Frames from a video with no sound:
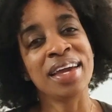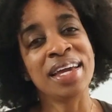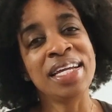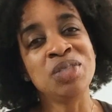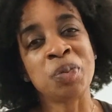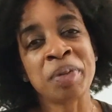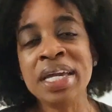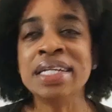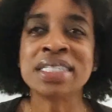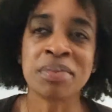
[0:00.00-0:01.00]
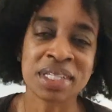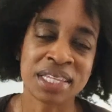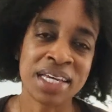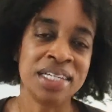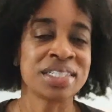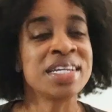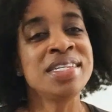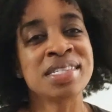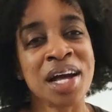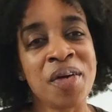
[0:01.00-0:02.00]
he's repeated some of the things, and he
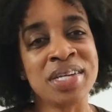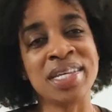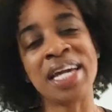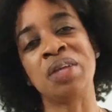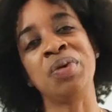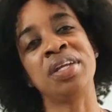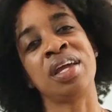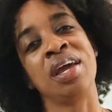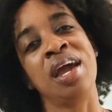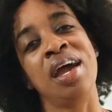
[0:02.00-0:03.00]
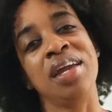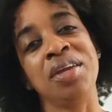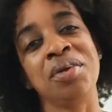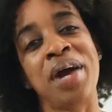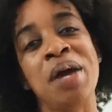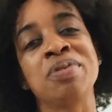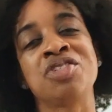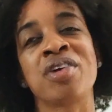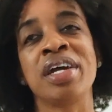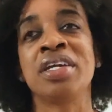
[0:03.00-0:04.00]
saw exactly what, you know, I was
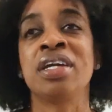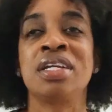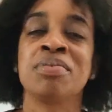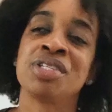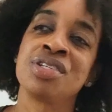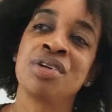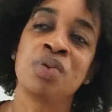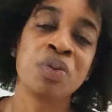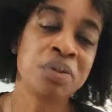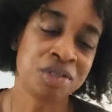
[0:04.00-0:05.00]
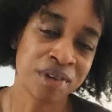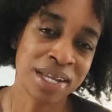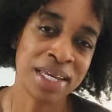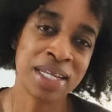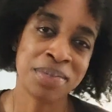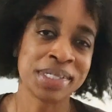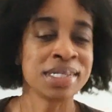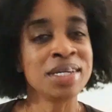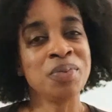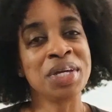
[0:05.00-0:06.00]
trying to get him to see, or what we were trying to get him to
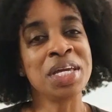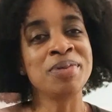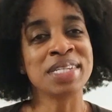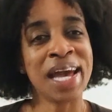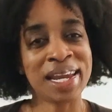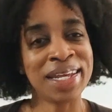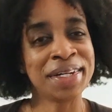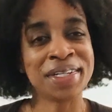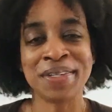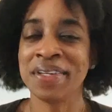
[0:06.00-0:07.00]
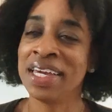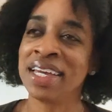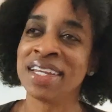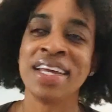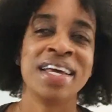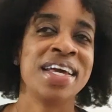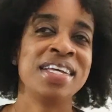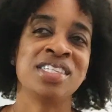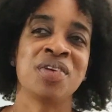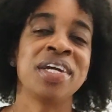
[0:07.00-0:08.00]
see when he was not an adult yet.
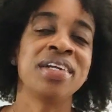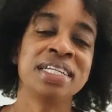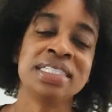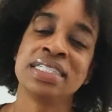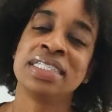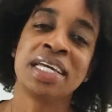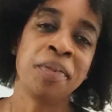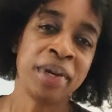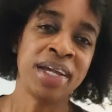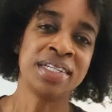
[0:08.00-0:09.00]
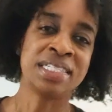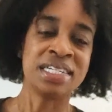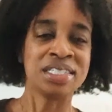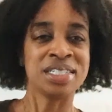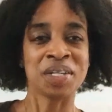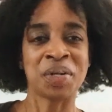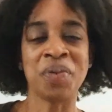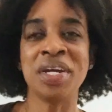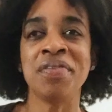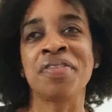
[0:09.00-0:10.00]
And so they're listening, they're paying attention. So
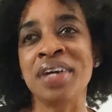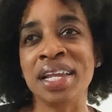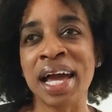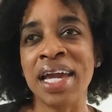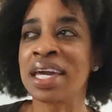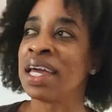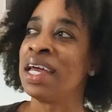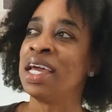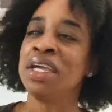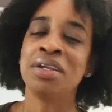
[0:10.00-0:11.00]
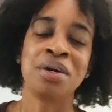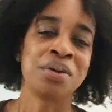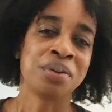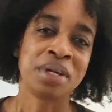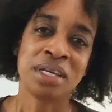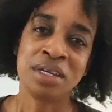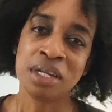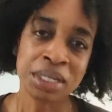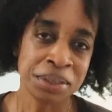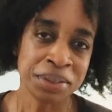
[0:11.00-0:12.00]
don't ever feel like, you know, you're
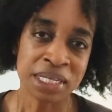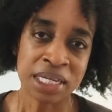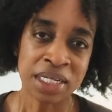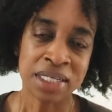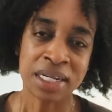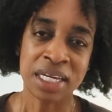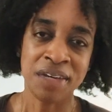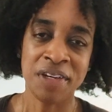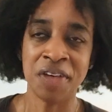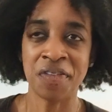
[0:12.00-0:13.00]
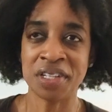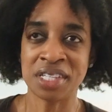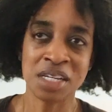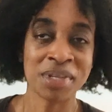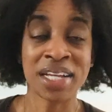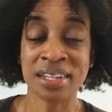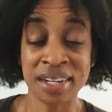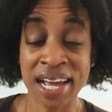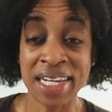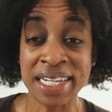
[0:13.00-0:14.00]
losing, even if it seems like they're
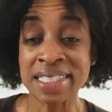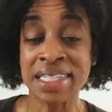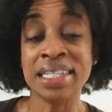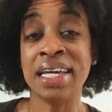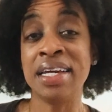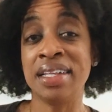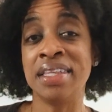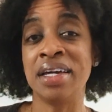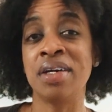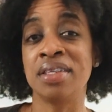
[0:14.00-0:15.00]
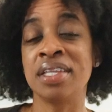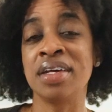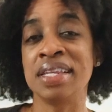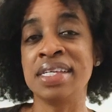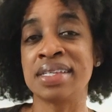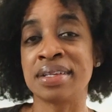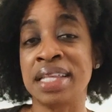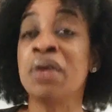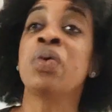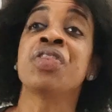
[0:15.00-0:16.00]
not listening. They'll listen.
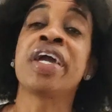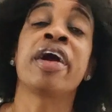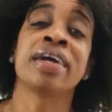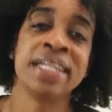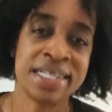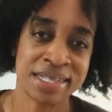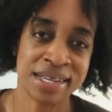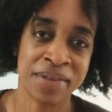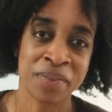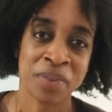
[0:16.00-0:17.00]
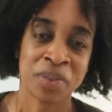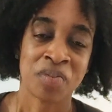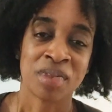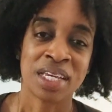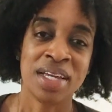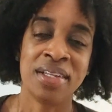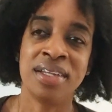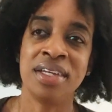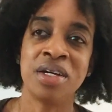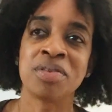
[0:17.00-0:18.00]
They are listening. And,
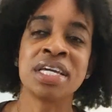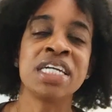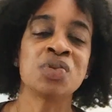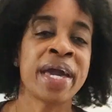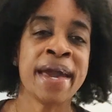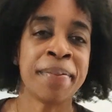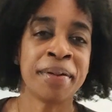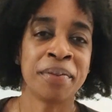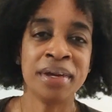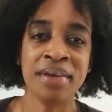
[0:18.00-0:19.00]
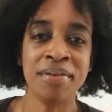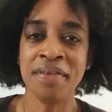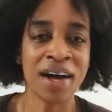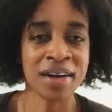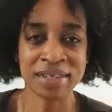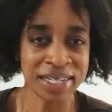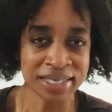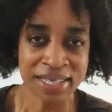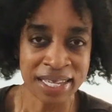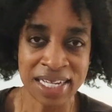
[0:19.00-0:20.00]
you know, things will happen. We've all
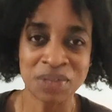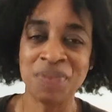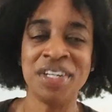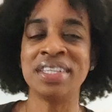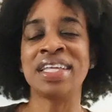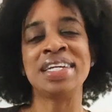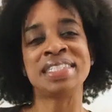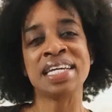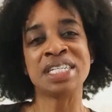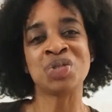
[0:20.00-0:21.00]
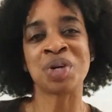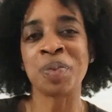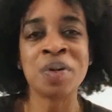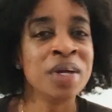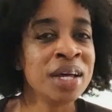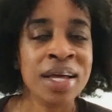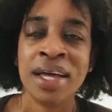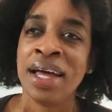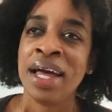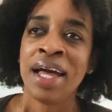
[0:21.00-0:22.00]
done things. We've done things to get in trouble.
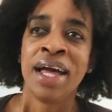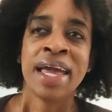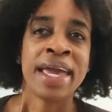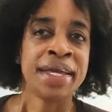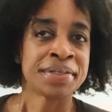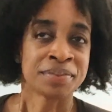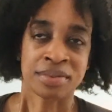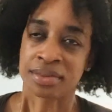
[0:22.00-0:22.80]
And